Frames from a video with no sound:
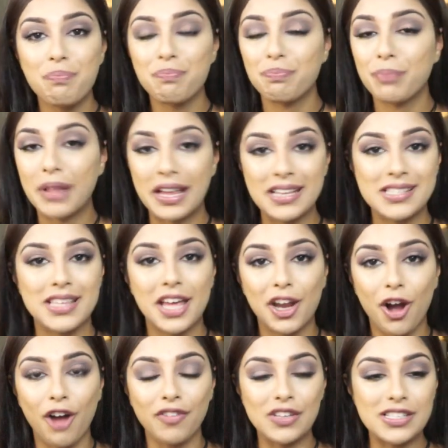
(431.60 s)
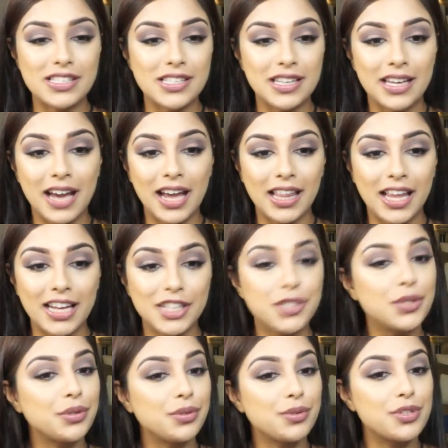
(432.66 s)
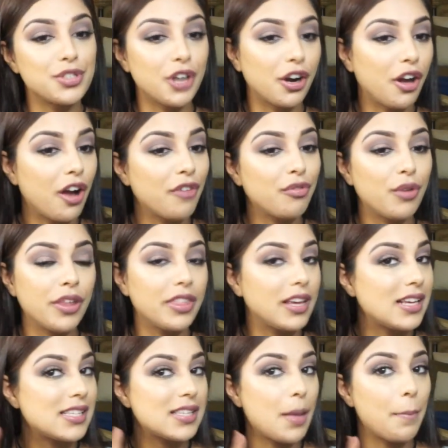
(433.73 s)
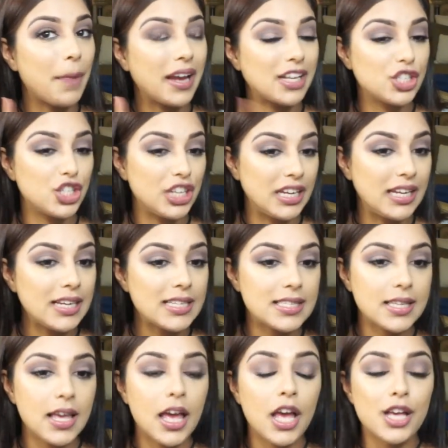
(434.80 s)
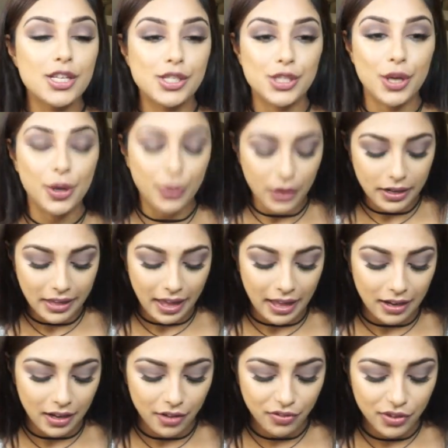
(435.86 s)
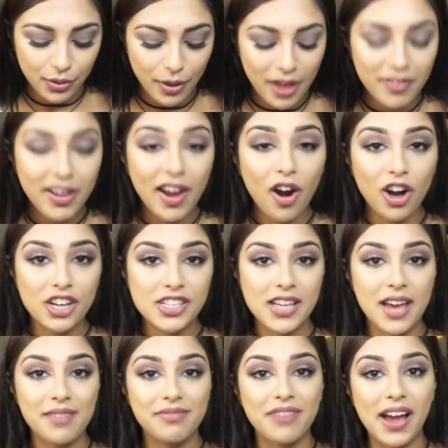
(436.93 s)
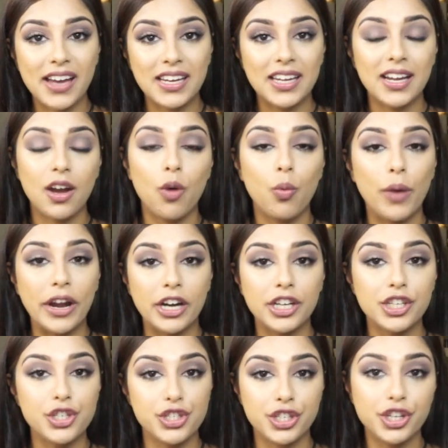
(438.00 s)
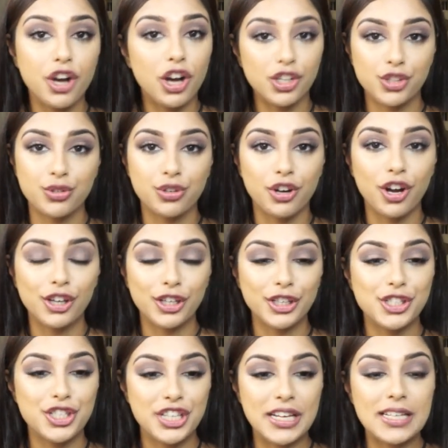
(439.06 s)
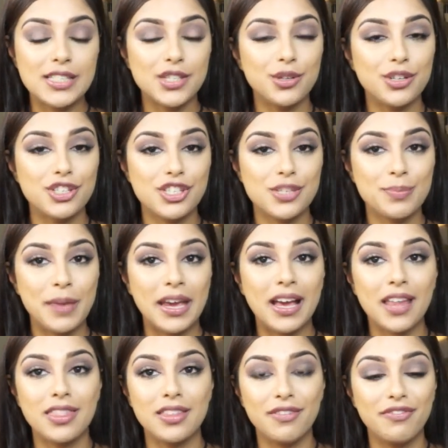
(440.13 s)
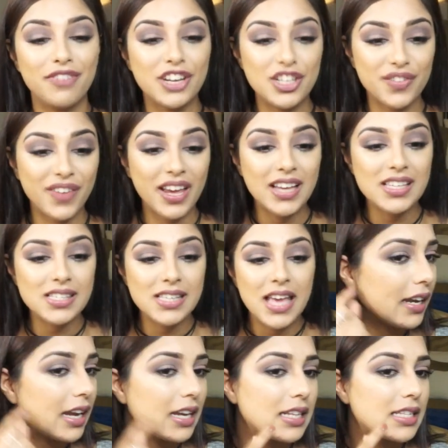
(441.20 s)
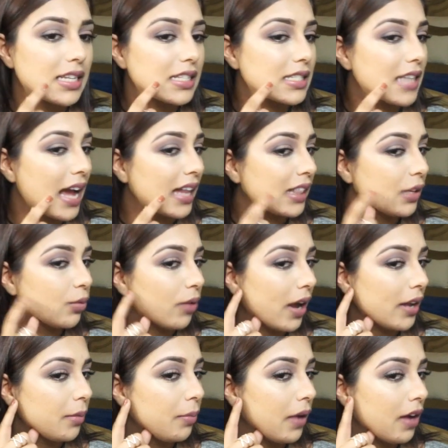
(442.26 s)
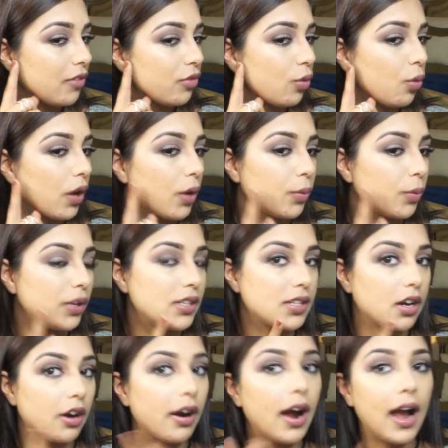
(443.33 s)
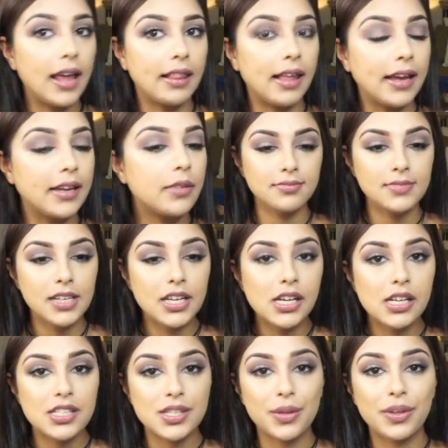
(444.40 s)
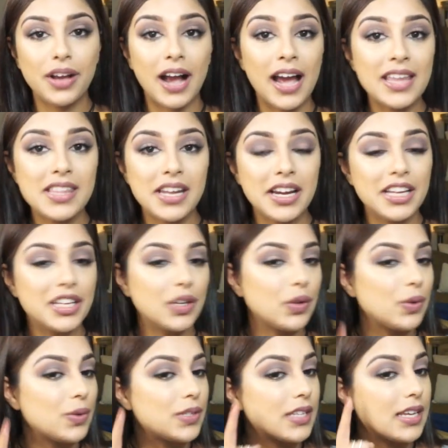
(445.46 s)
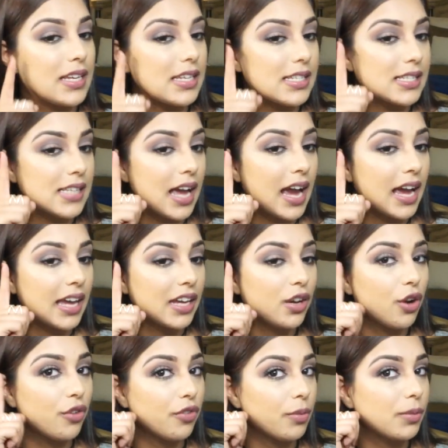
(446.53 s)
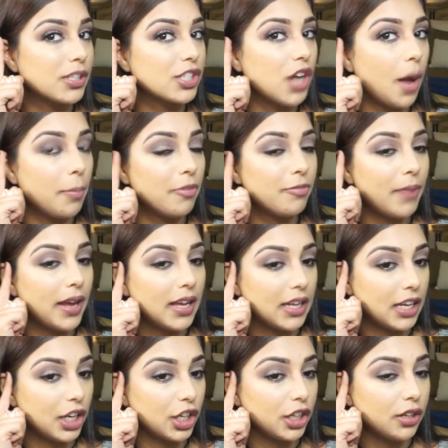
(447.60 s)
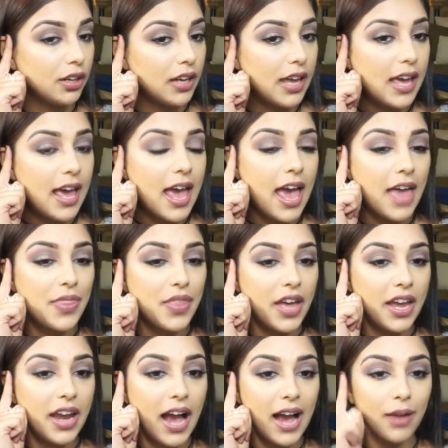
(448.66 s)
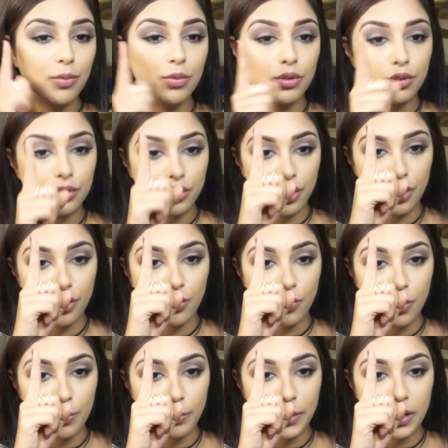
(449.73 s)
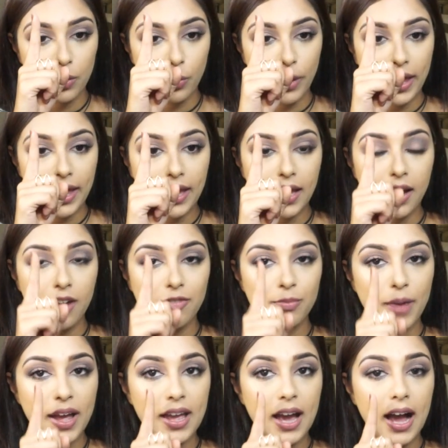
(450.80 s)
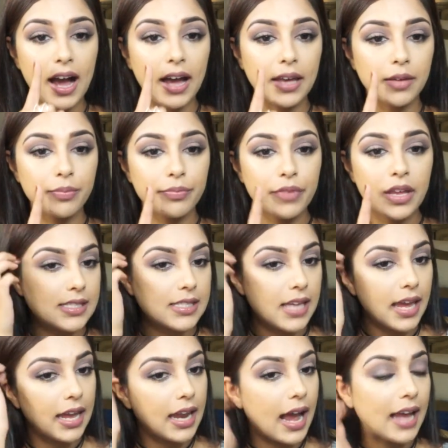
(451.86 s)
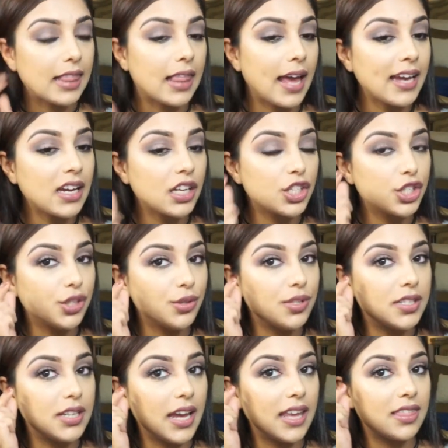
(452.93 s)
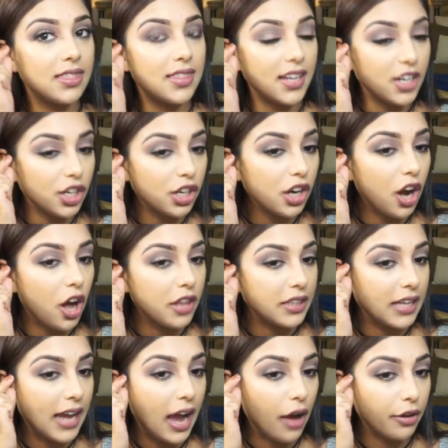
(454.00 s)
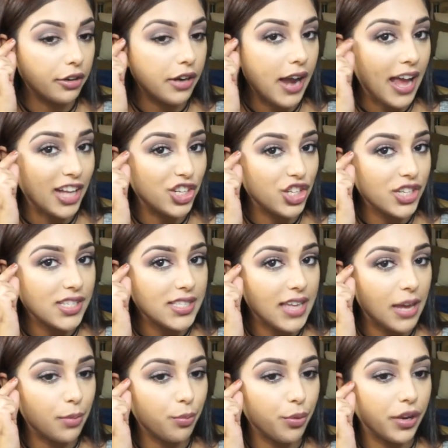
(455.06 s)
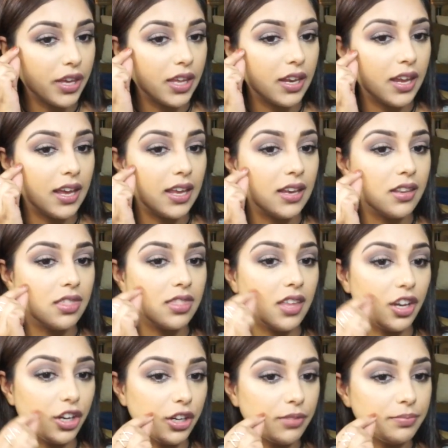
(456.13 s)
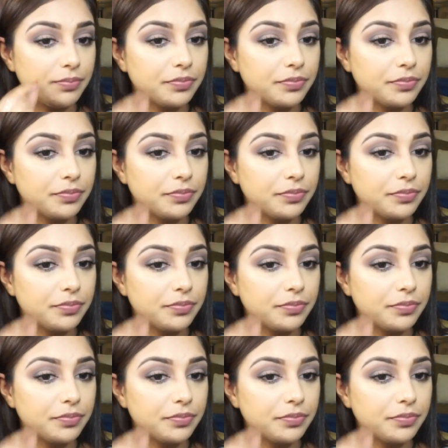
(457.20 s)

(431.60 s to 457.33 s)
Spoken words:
place that obviously I like to start off with is my cheeks. So again, if you have a hard time finding where you should contour on your cheeks, you can just make the fish face, and it's exactly right above where we did our highlight. So the guide that I use is I go from the top of my ear and then I will go midway of my eye. And I like to stay thicker on the outer edges and bring it in thinner.